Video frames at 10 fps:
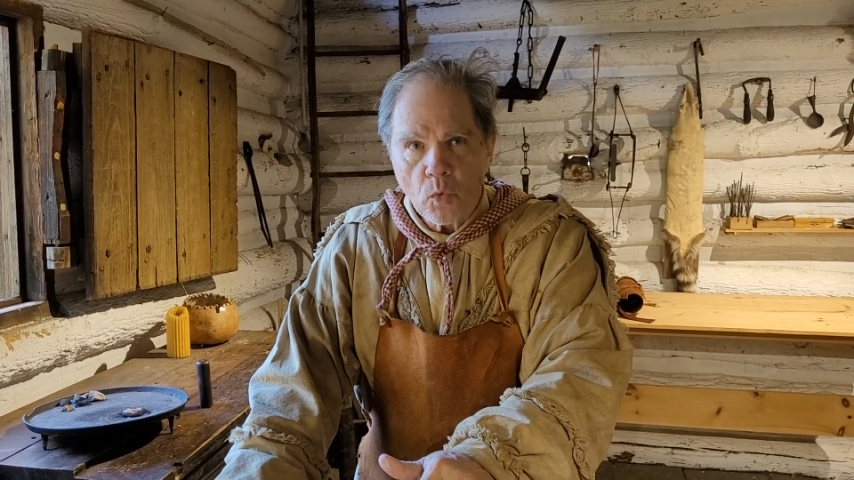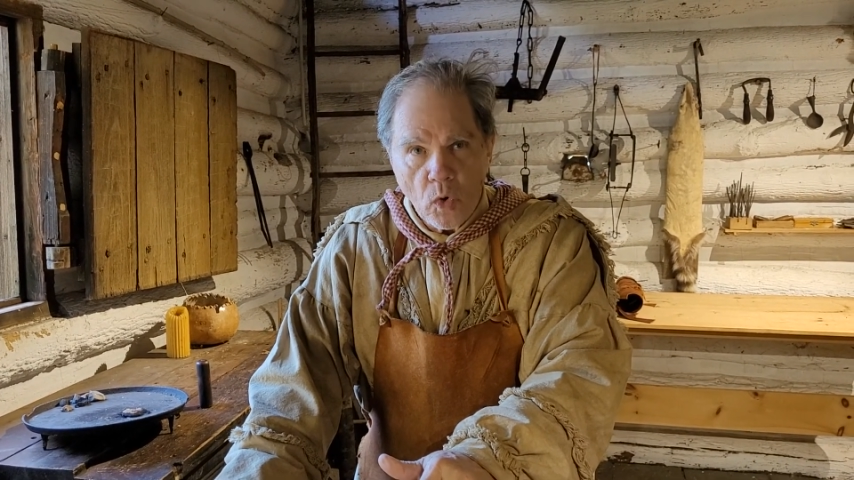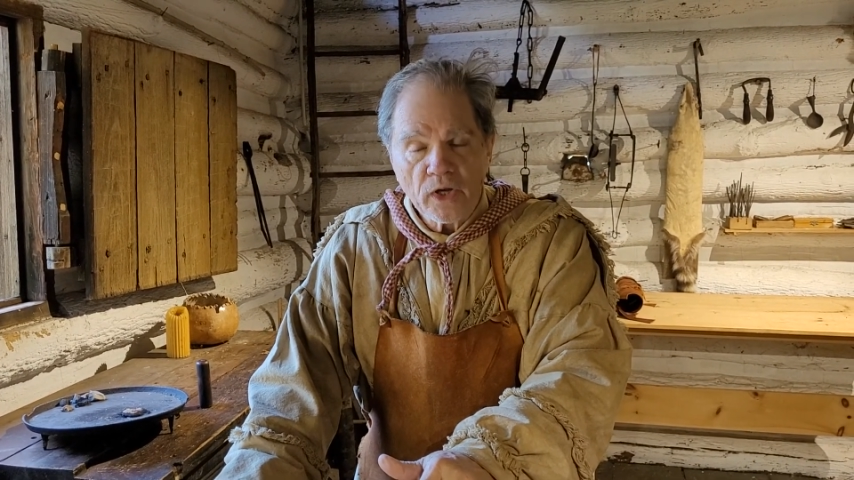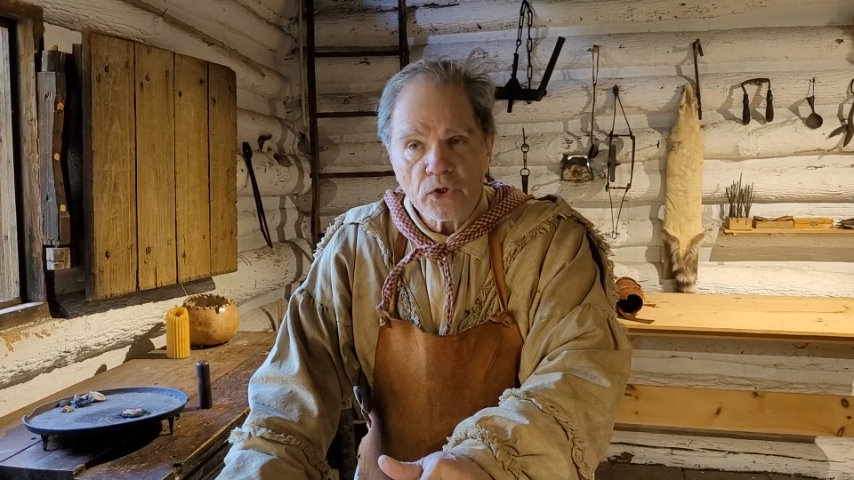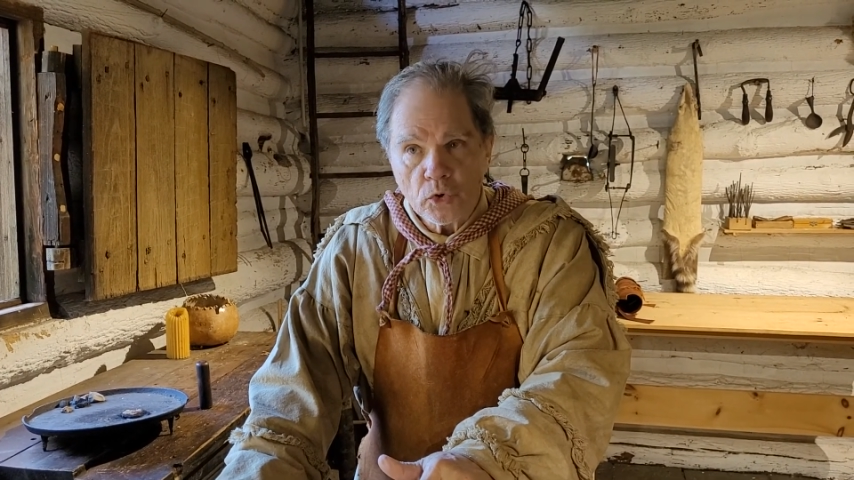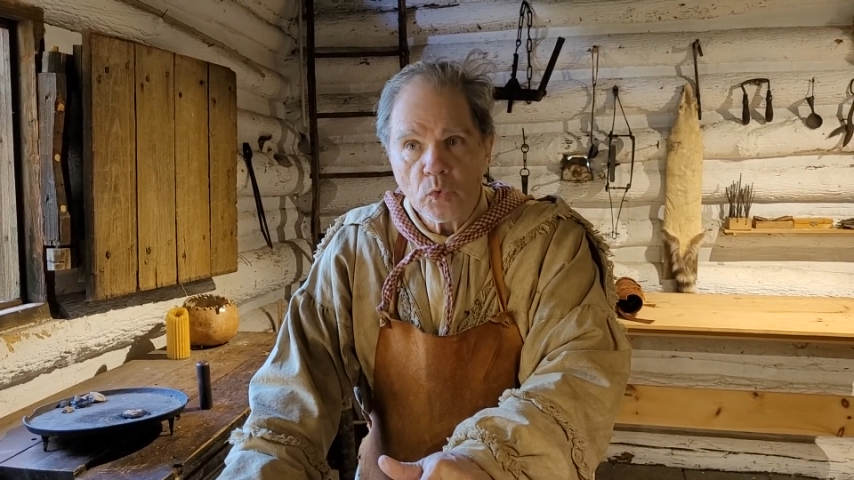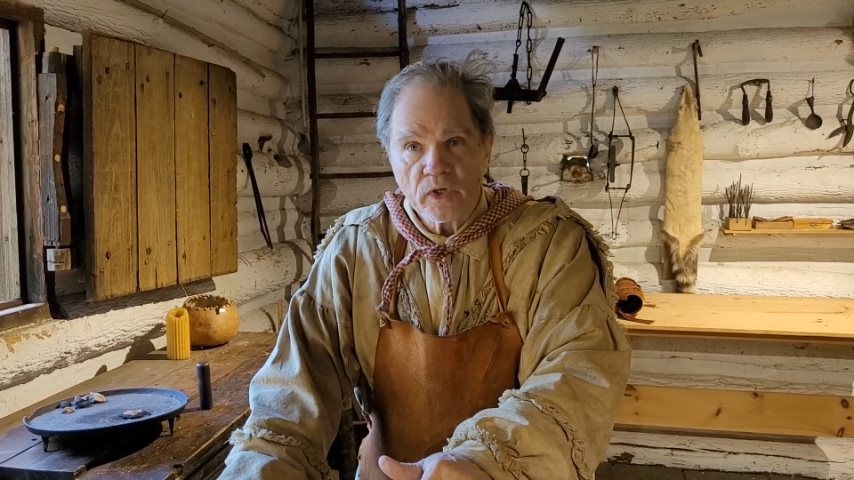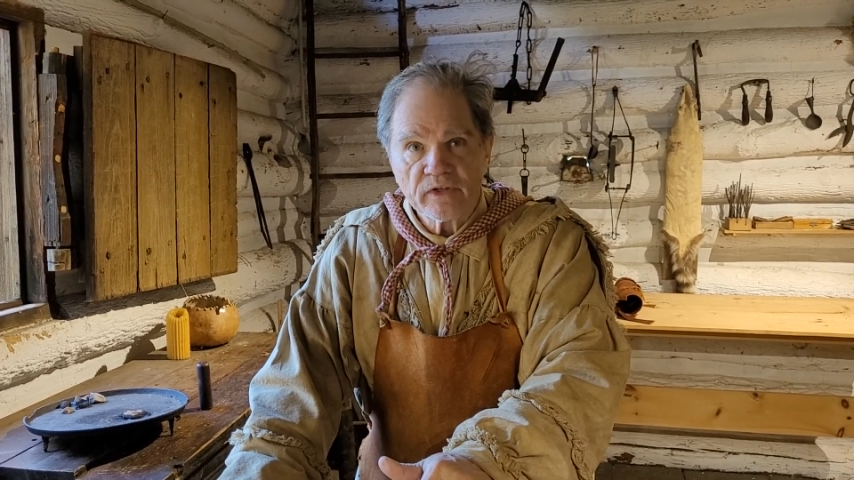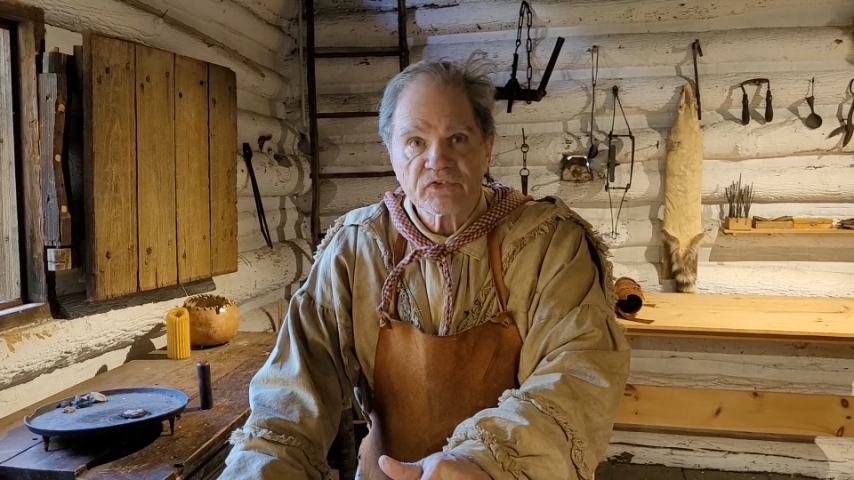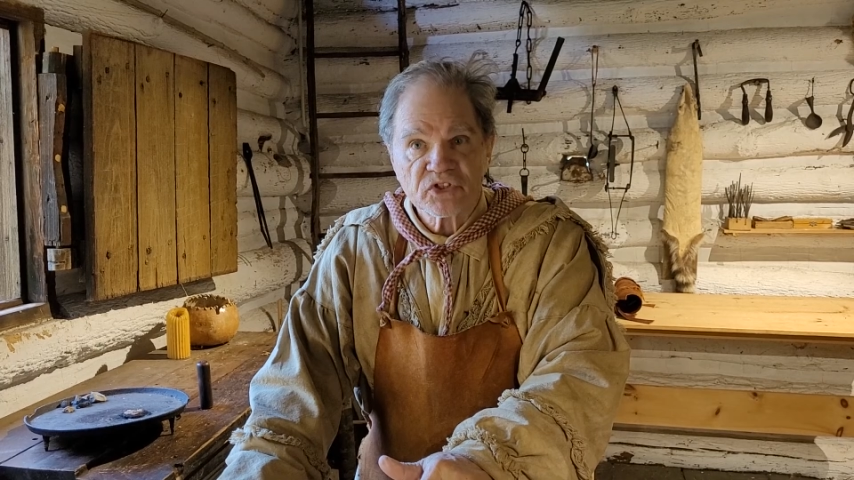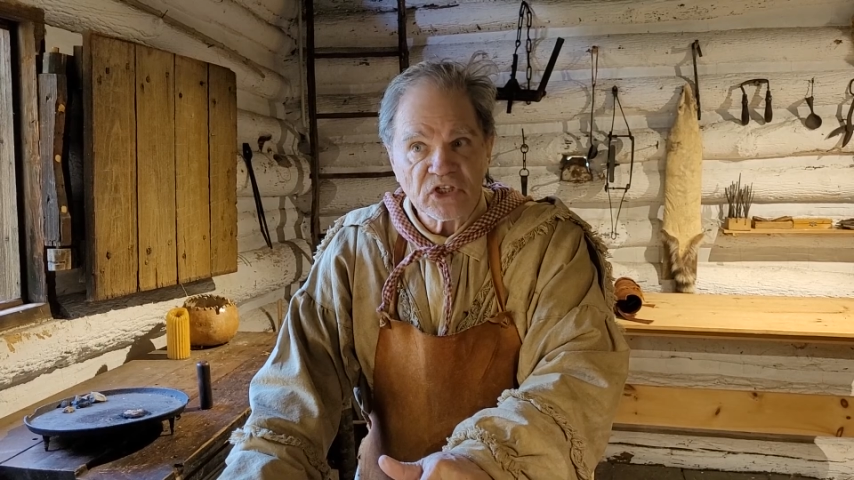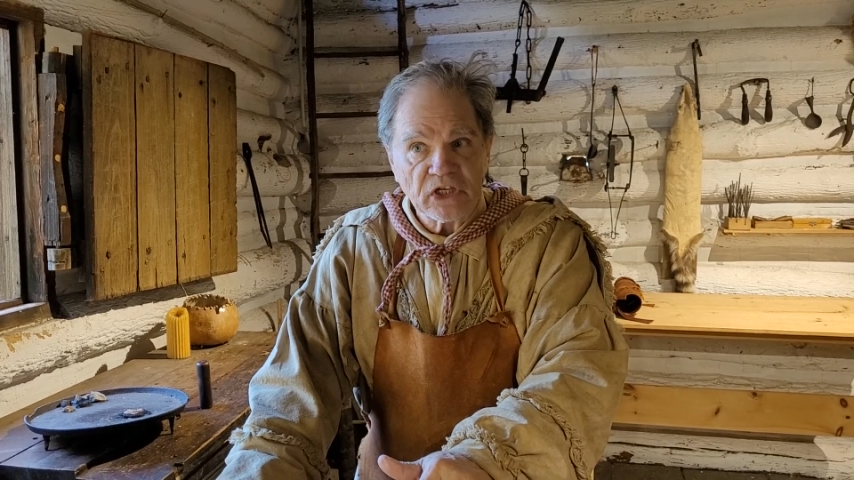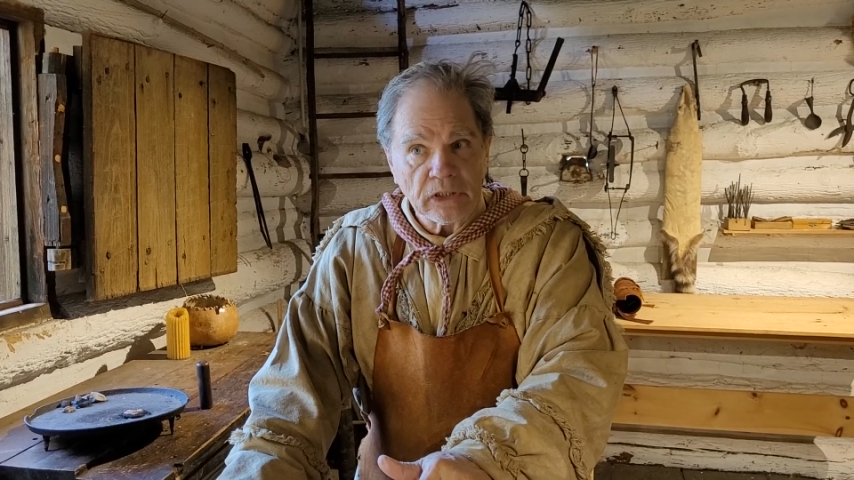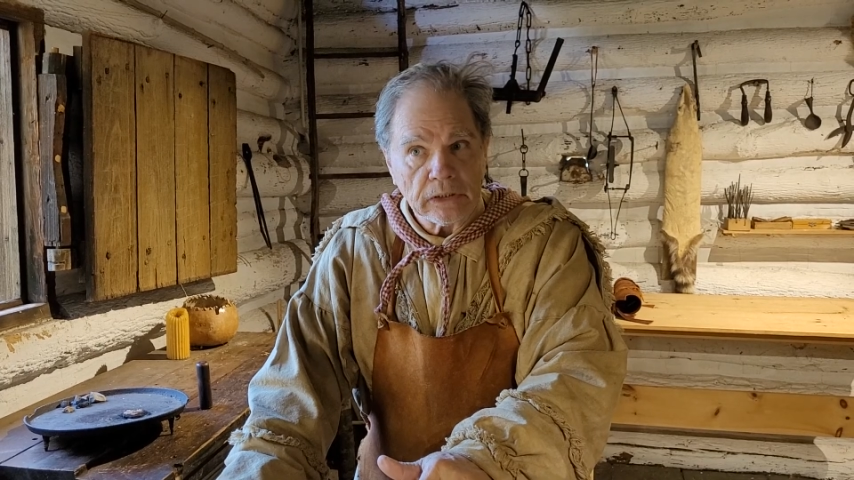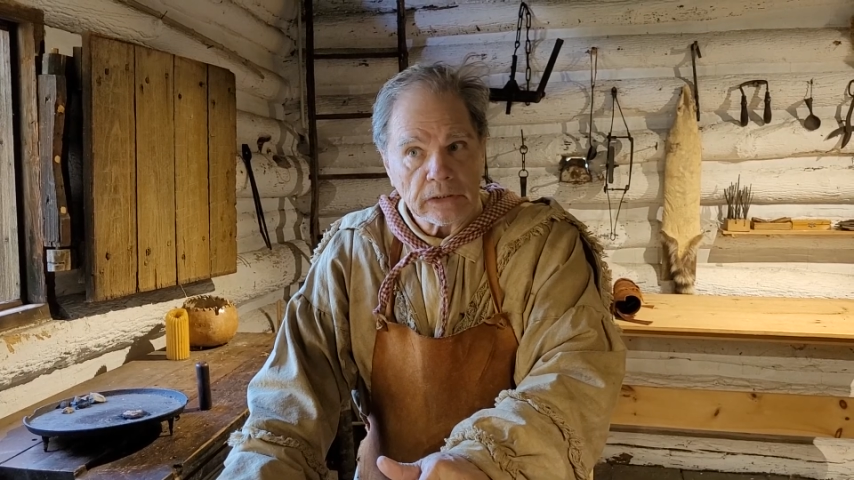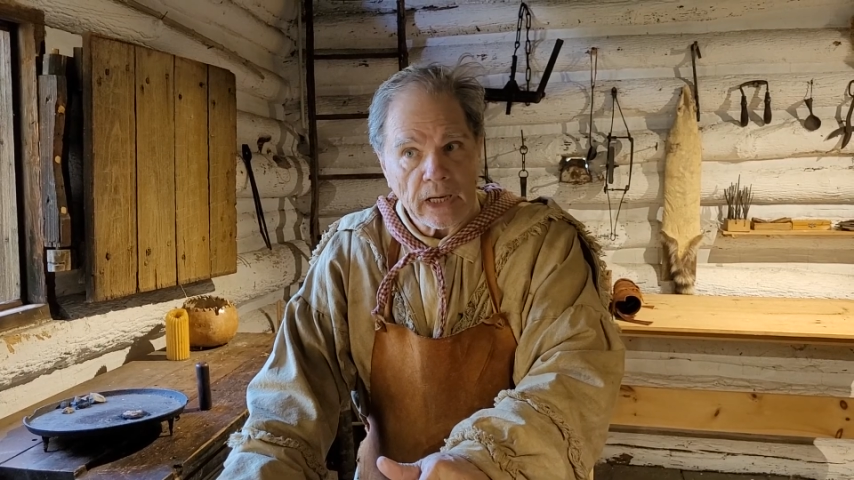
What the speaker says: what you would have seen